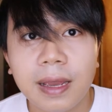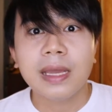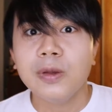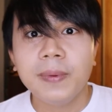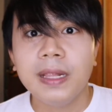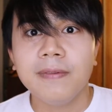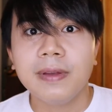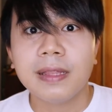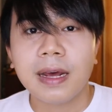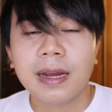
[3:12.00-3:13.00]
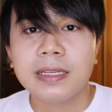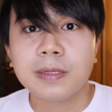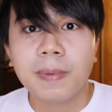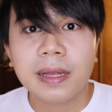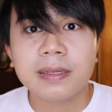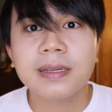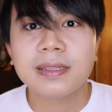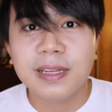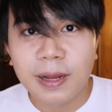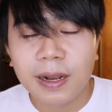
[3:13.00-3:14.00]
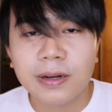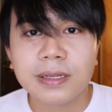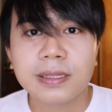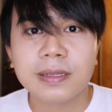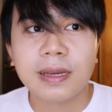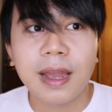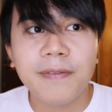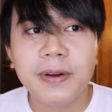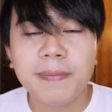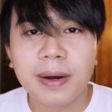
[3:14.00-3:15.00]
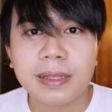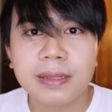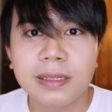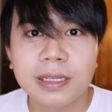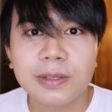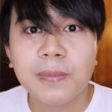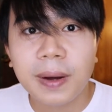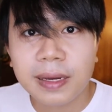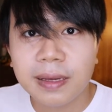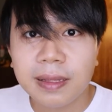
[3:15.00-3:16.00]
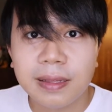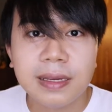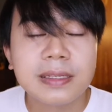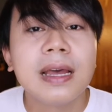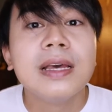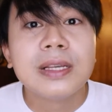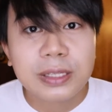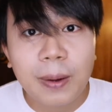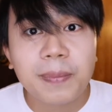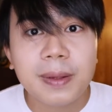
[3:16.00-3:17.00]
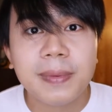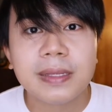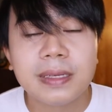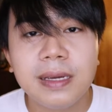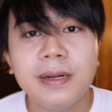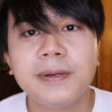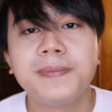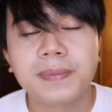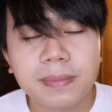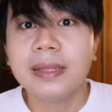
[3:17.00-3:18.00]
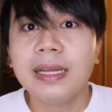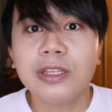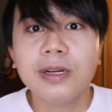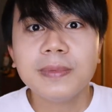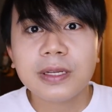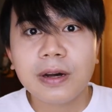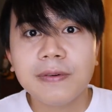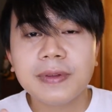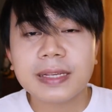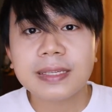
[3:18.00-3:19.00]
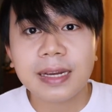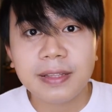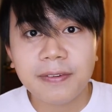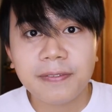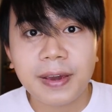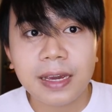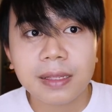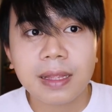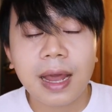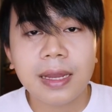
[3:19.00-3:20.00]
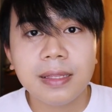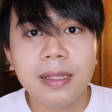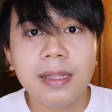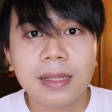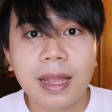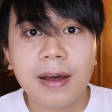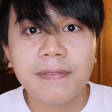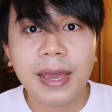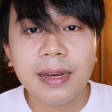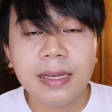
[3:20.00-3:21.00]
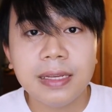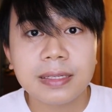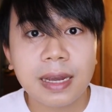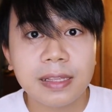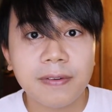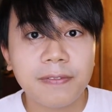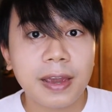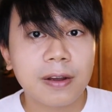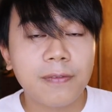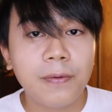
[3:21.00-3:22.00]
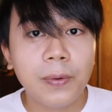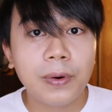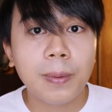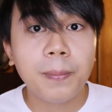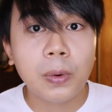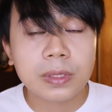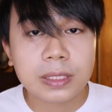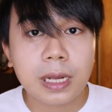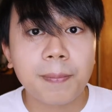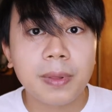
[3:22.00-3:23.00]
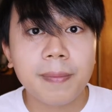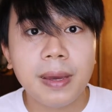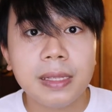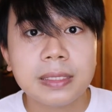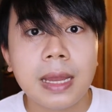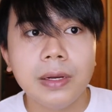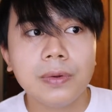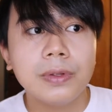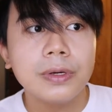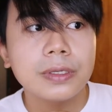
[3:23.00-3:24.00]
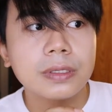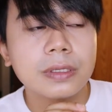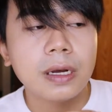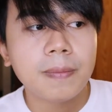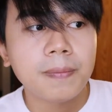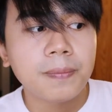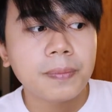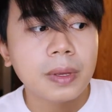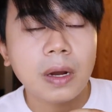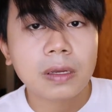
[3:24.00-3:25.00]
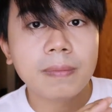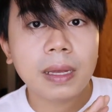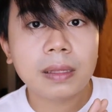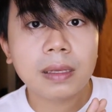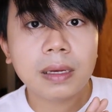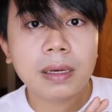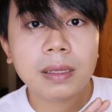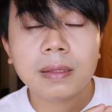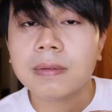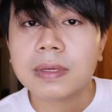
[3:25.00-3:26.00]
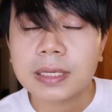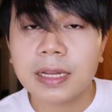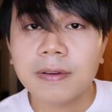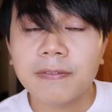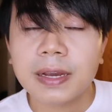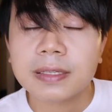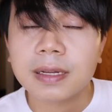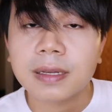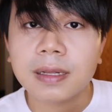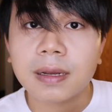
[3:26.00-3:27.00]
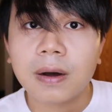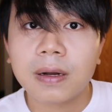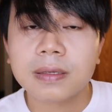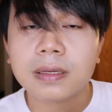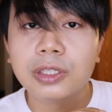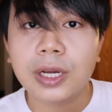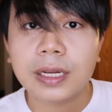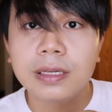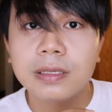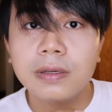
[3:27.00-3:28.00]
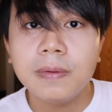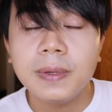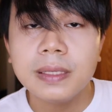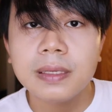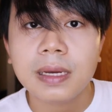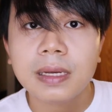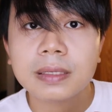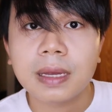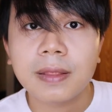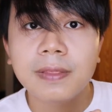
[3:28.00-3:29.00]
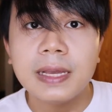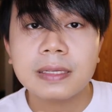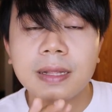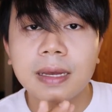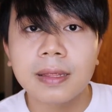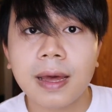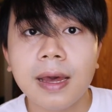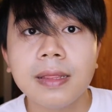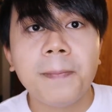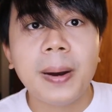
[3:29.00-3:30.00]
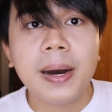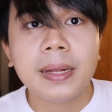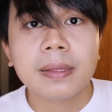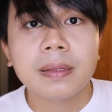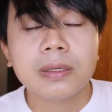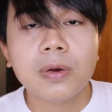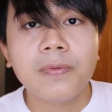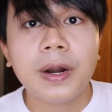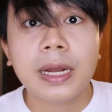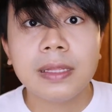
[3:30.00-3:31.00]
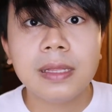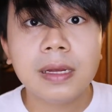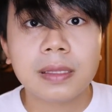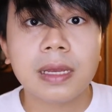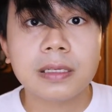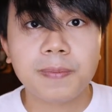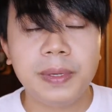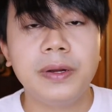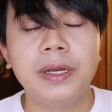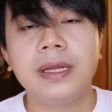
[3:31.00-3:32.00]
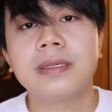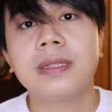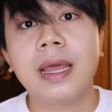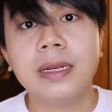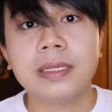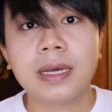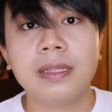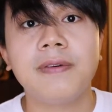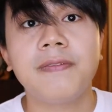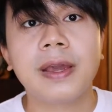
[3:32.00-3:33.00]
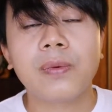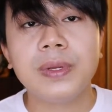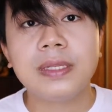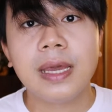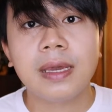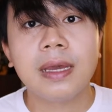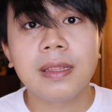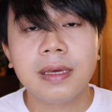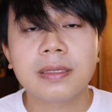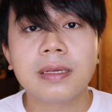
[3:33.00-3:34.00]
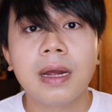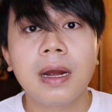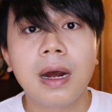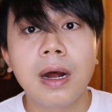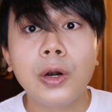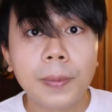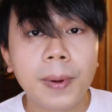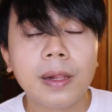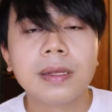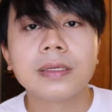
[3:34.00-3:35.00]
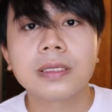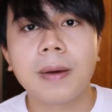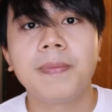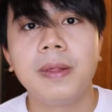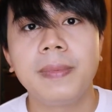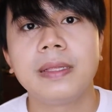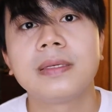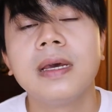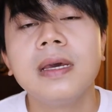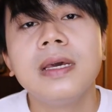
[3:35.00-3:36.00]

can you believe it that I spent $60 every month just to buy these supplements here. But in terms of side effect, I did not have any side effect for both supplements. I know there's some documented side effects that it caused GI disturbances and things like that. But so far, I did not experience any side effect with taking these uh, herbal supplements.